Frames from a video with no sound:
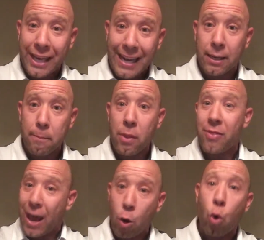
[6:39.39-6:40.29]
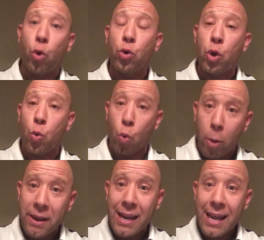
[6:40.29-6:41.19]
kingdom, that old
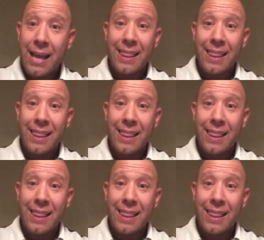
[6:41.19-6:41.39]
woman,